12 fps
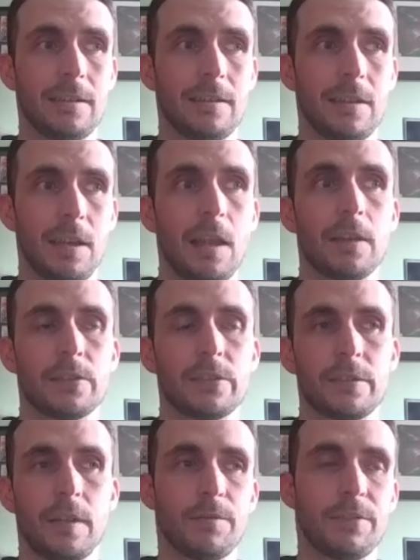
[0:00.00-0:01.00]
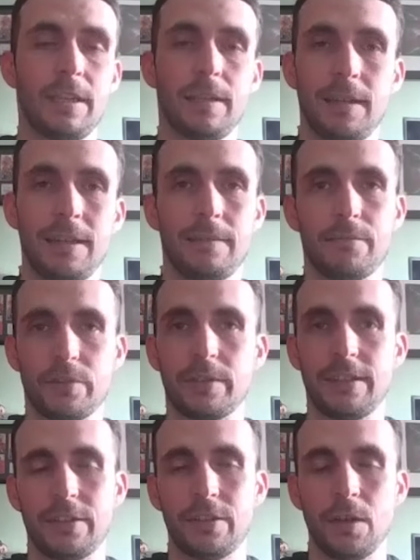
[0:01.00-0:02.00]
the last, obviously, he
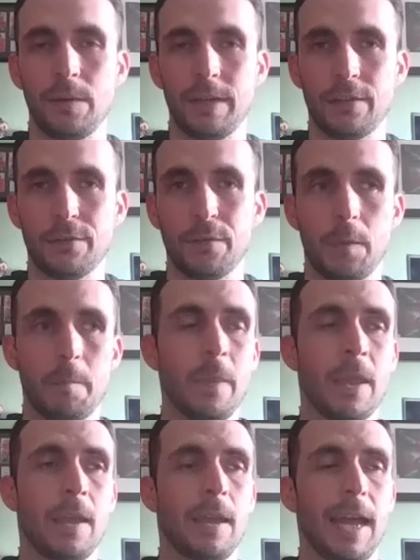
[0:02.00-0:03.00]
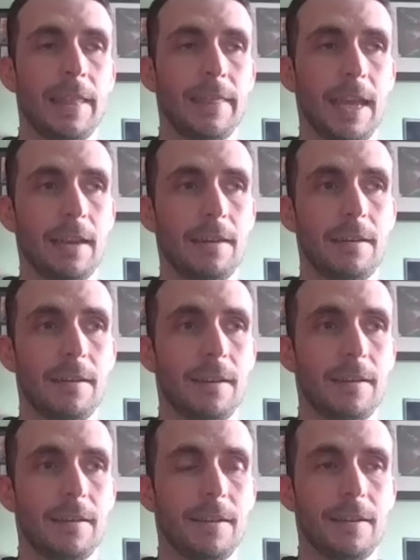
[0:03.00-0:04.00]
gets his goal against Fulham, and then
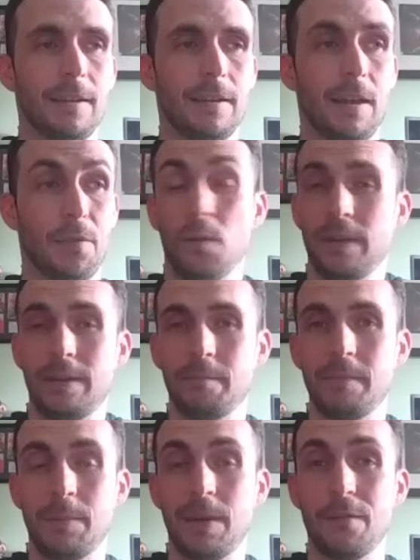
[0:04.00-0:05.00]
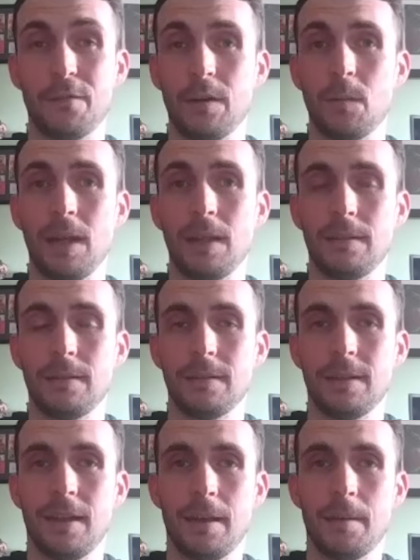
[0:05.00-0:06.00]
I thought he played very well.
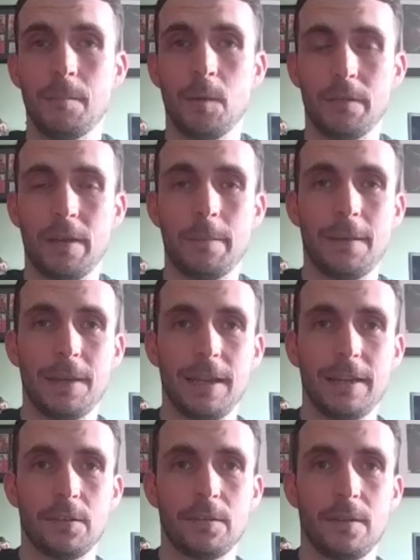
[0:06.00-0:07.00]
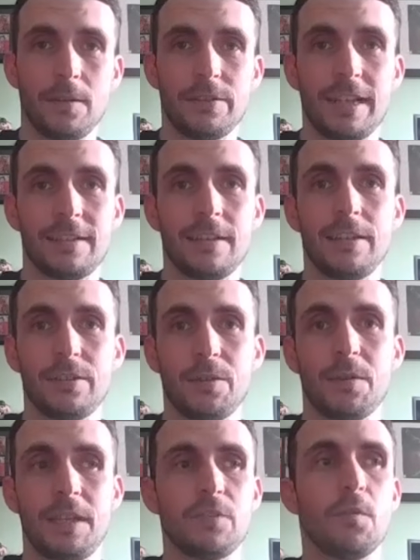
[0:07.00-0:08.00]
One of our better players on Saturday. So
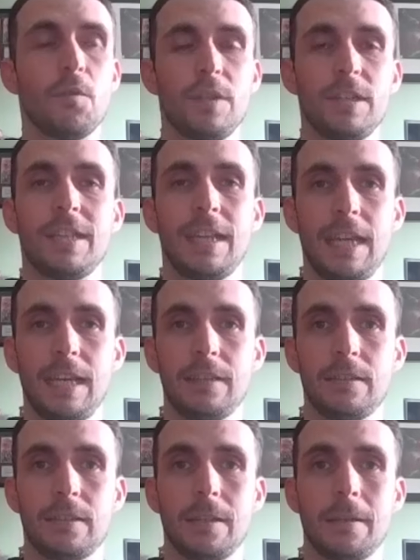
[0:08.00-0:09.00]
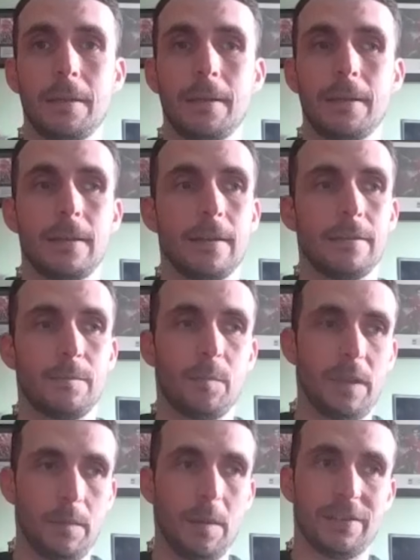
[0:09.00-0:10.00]
I think you're already seeing
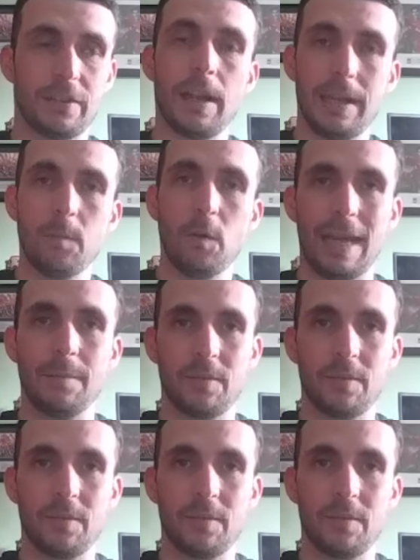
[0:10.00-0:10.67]
with slightly more game